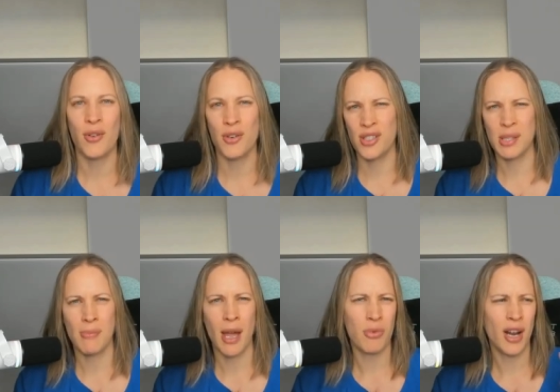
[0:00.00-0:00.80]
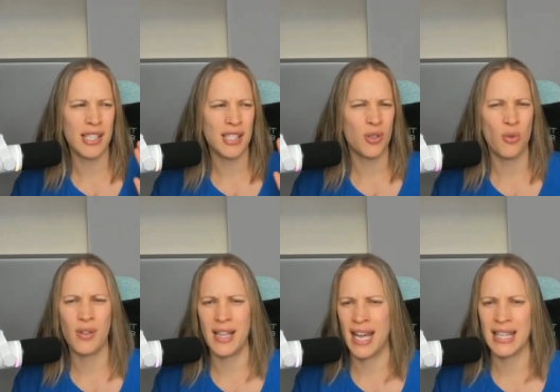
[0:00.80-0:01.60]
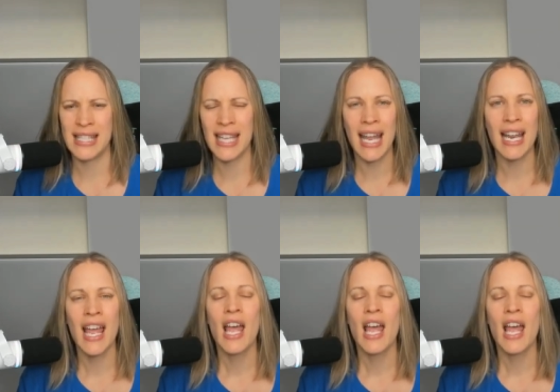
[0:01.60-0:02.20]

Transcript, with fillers: or just memorized school and that's it.